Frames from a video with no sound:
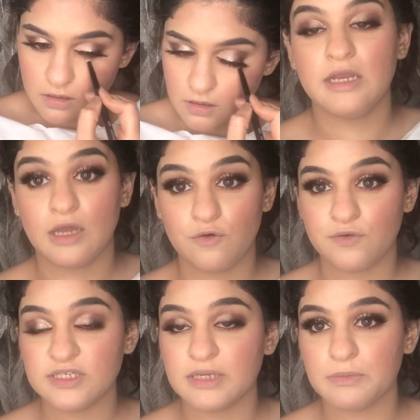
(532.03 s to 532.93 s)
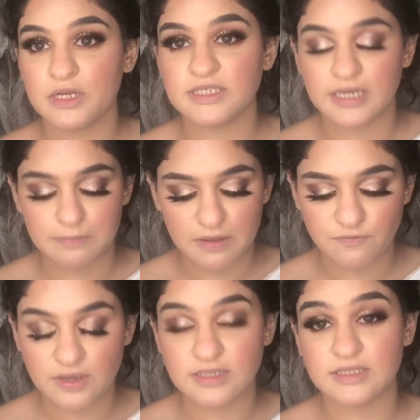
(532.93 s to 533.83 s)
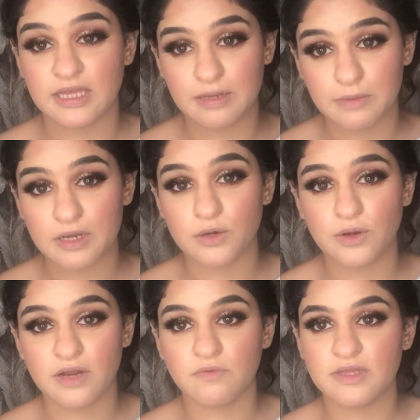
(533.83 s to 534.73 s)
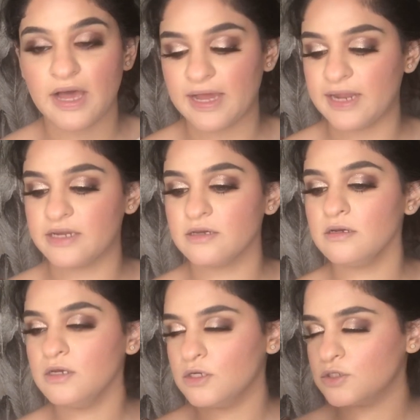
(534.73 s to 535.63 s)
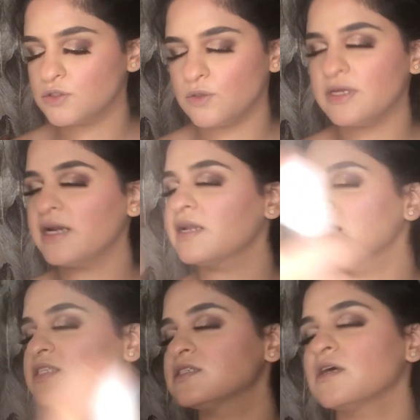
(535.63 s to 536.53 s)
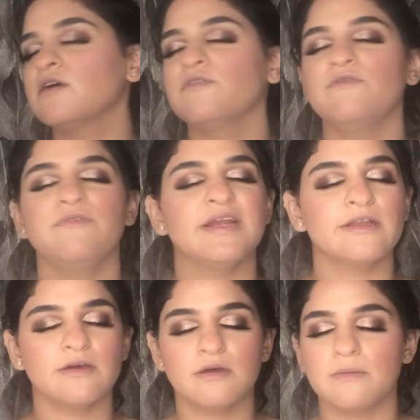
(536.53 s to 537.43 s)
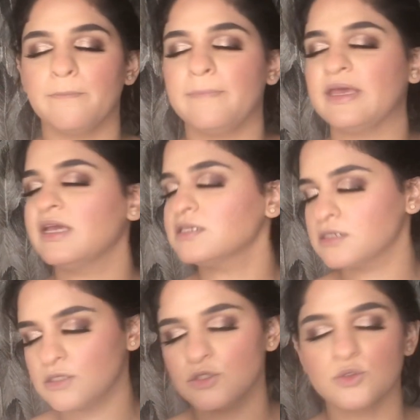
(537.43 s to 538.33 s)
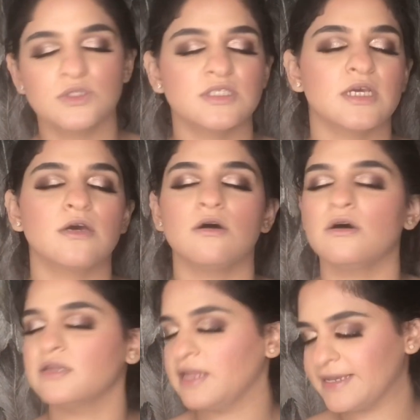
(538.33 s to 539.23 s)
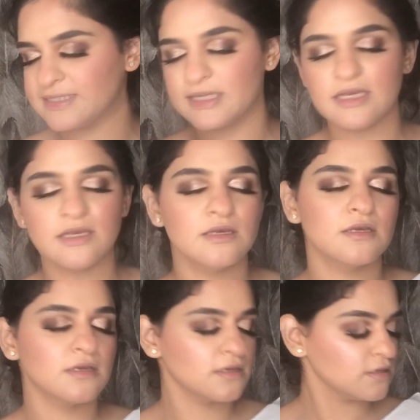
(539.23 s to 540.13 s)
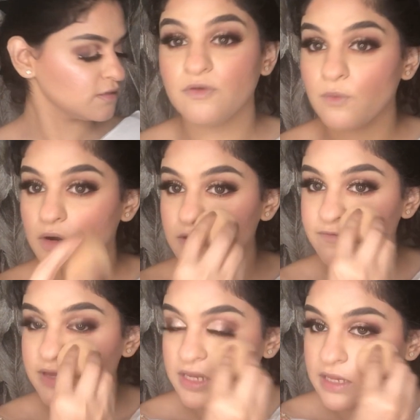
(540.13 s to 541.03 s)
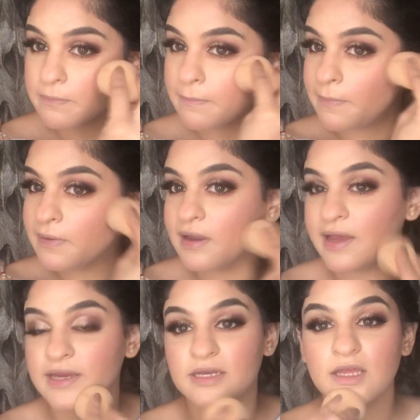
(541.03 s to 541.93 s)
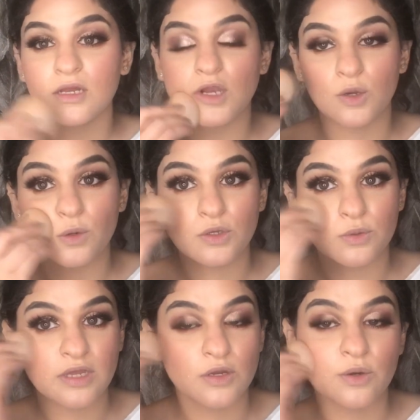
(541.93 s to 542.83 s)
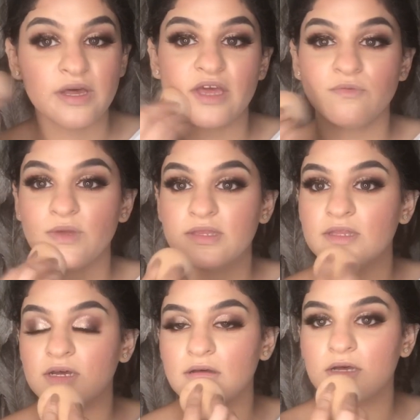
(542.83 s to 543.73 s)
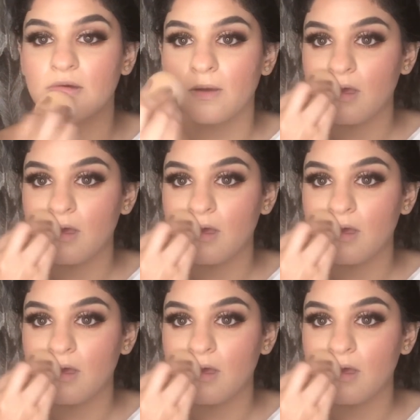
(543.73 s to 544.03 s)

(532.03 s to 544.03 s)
Now first I'm going to set my face, then I'm going to go ahead with the highlighter so that it gets a wet base to stick on nicely. If you want a very blinding glow, you can go ahead with the